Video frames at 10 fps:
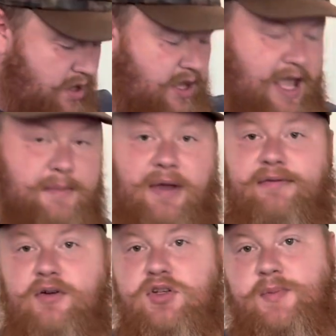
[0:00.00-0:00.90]
and my
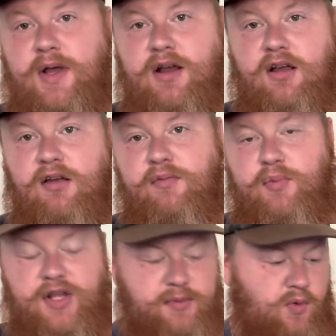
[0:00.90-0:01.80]
first pair of
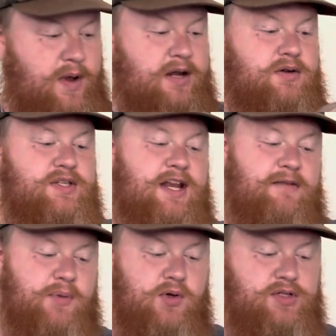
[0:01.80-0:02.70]
breathable waders that I
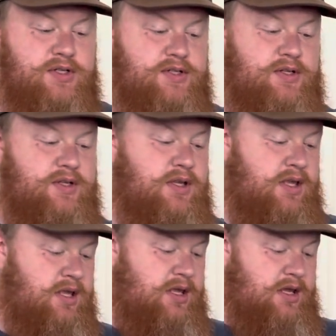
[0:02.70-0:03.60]
purchased.
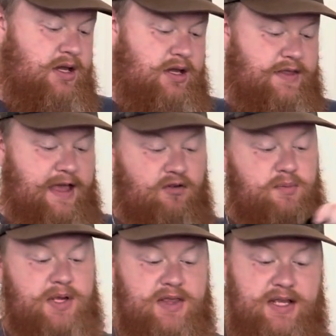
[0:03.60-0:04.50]
That would
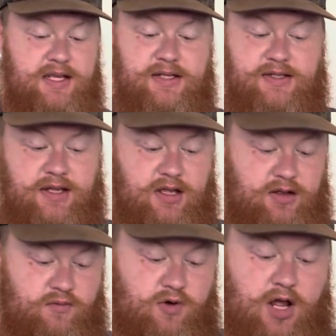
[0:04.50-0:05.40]
be these
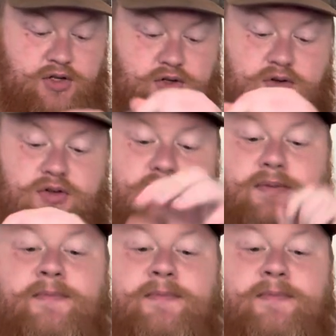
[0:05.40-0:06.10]
Rogers